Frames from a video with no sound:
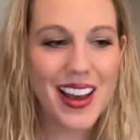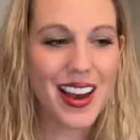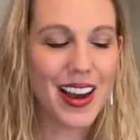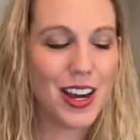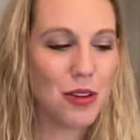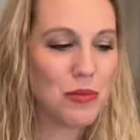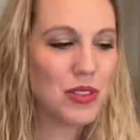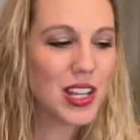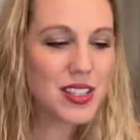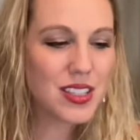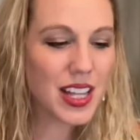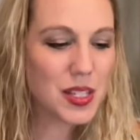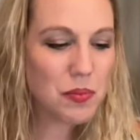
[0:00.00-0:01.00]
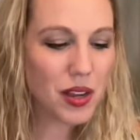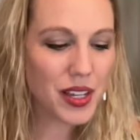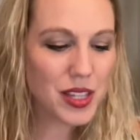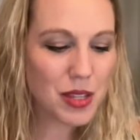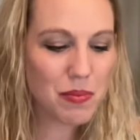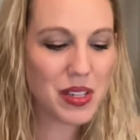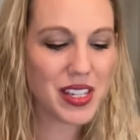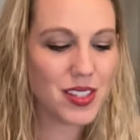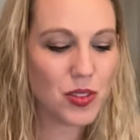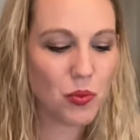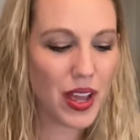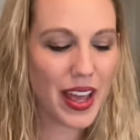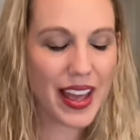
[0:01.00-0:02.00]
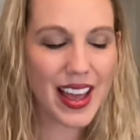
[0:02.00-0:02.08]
That's probably the biggest way.